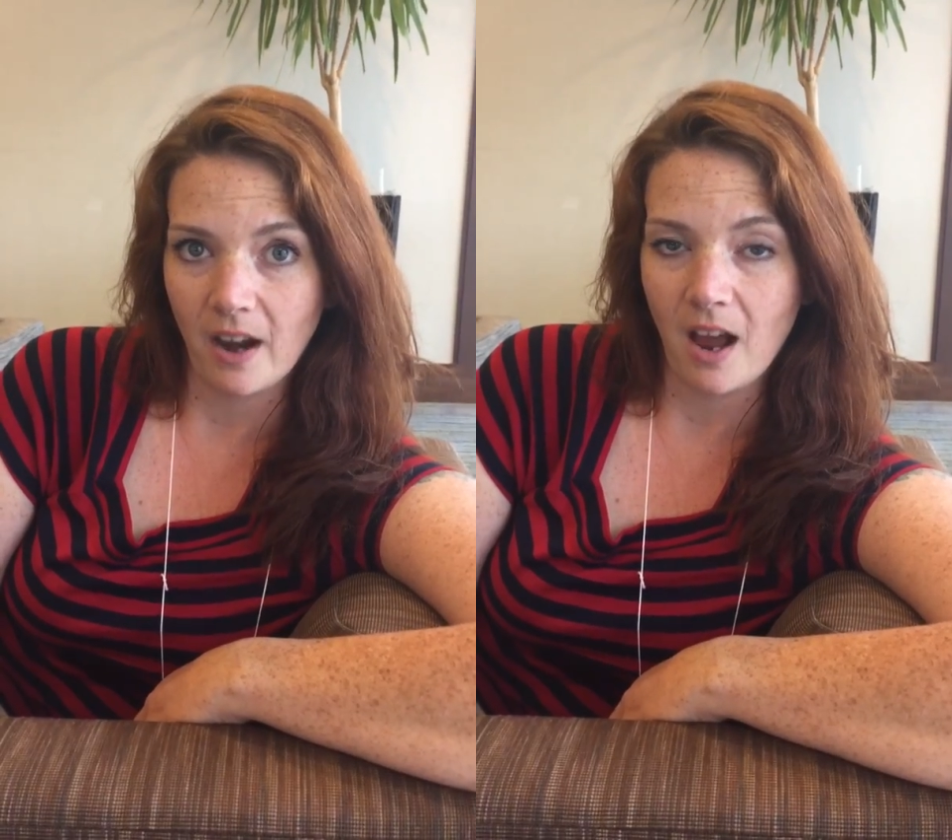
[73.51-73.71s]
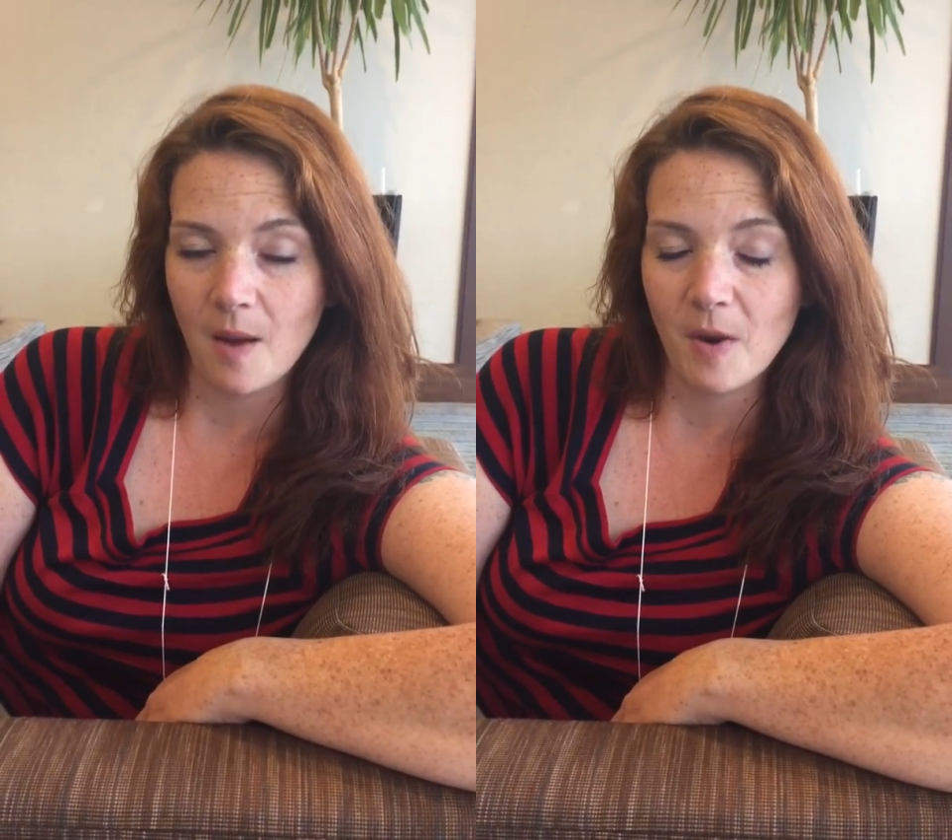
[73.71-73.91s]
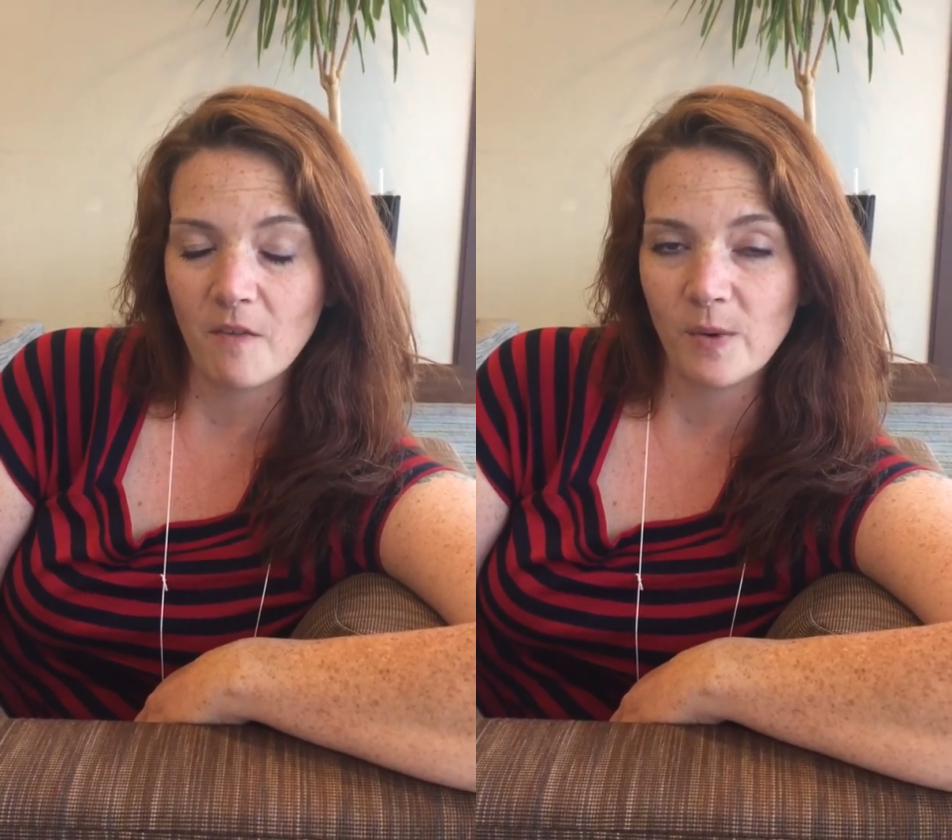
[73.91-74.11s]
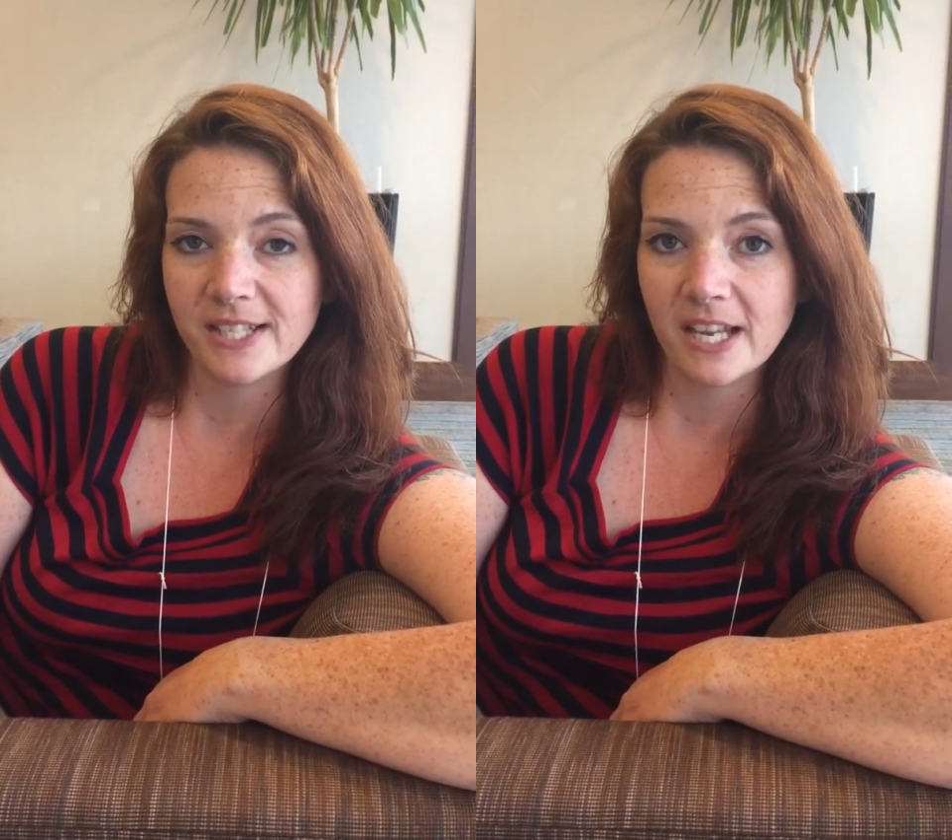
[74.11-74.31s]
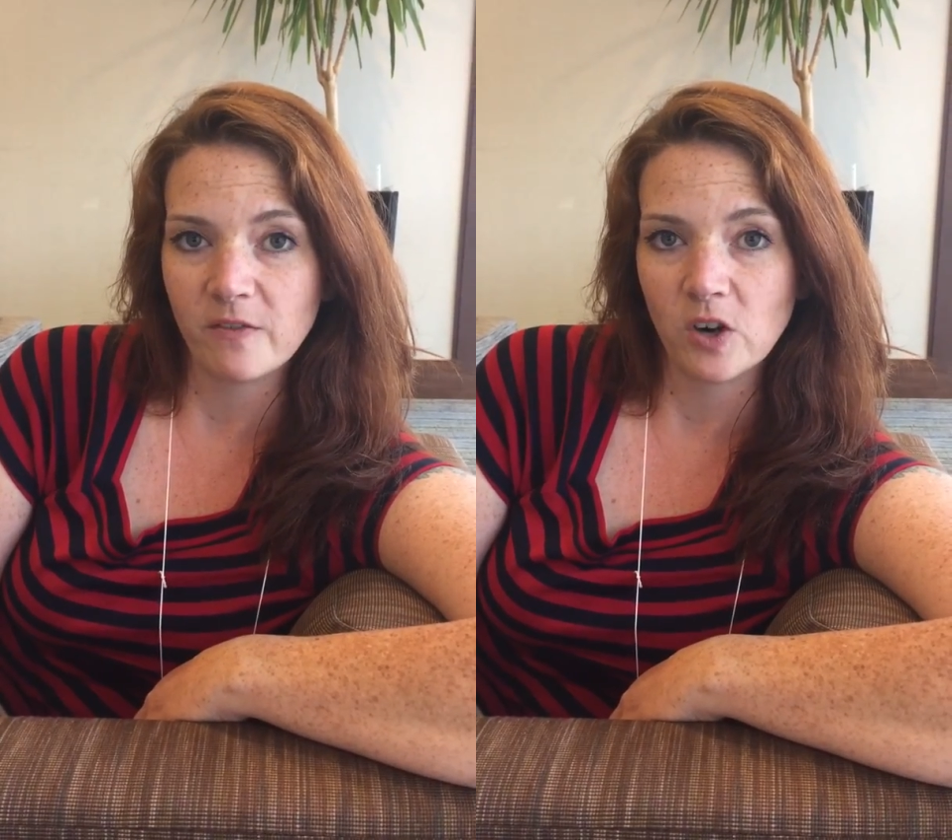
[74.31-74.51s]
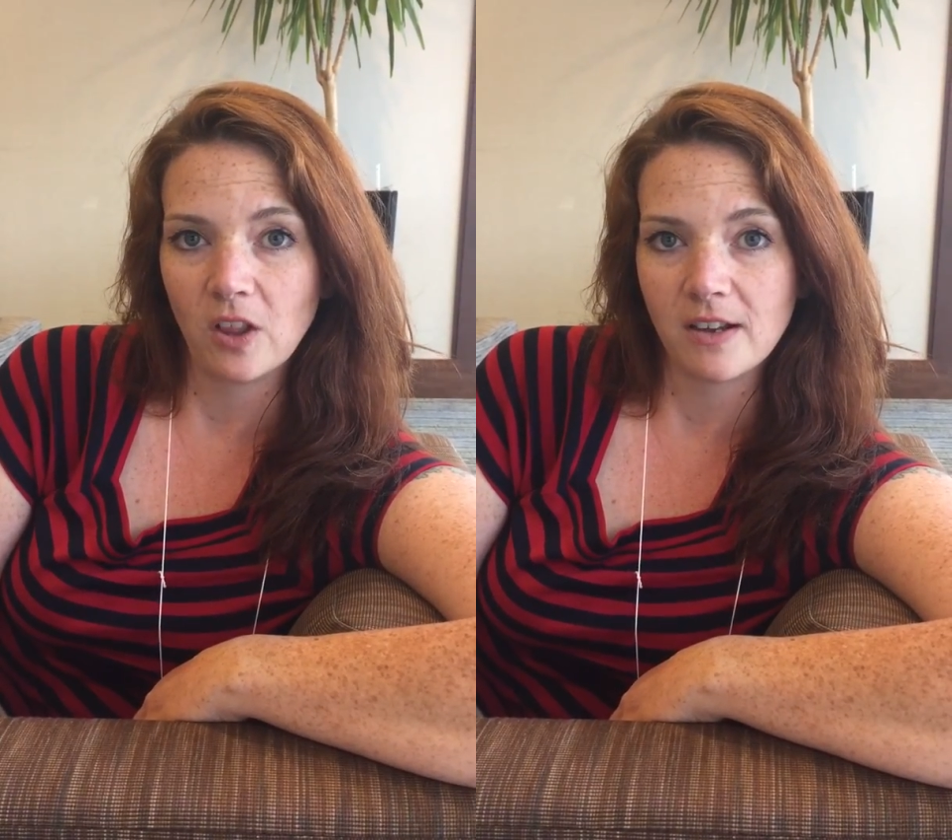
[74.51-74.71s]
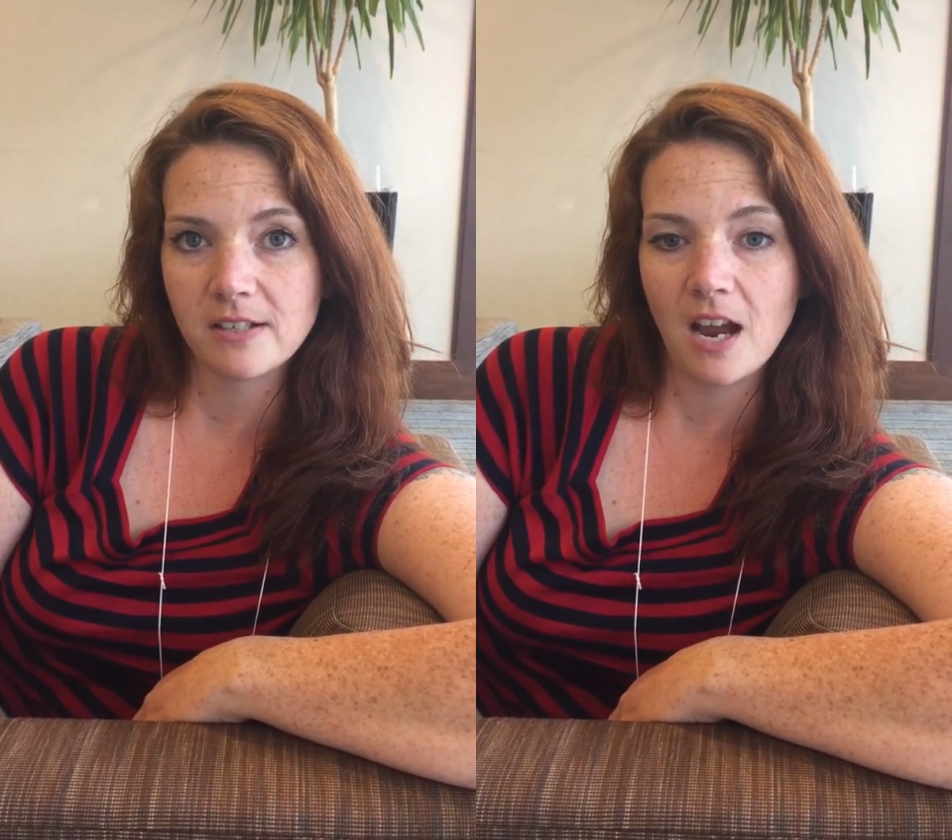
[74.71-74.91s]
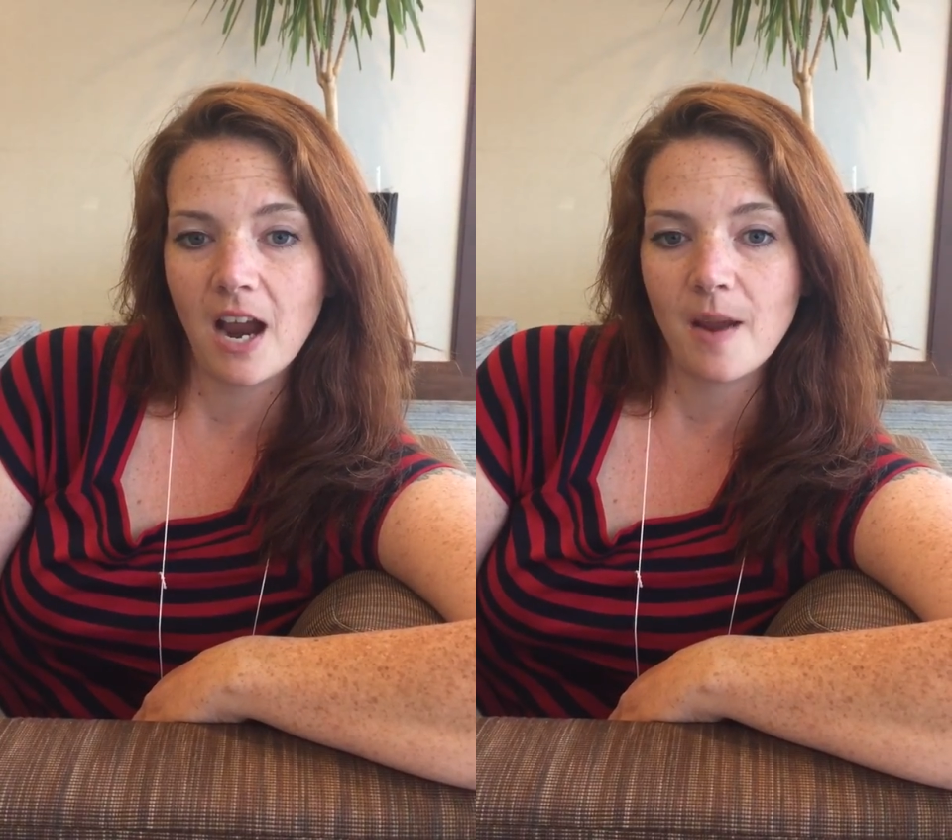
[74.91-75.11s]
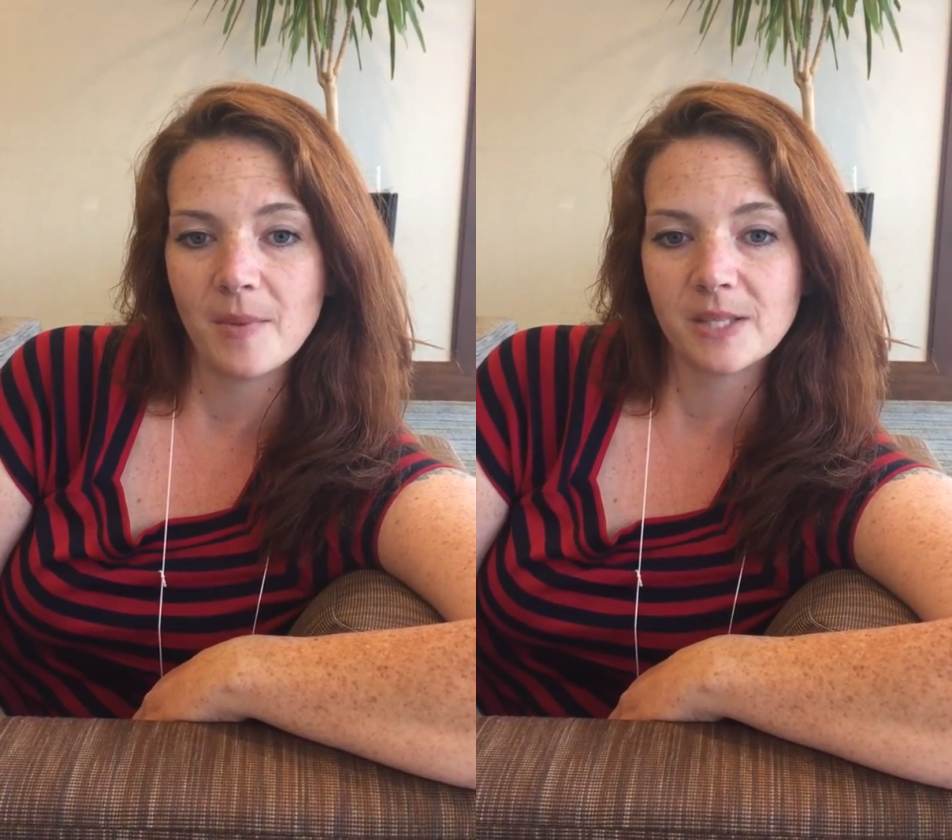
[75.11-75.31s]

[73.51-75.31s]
I've always said for a long time,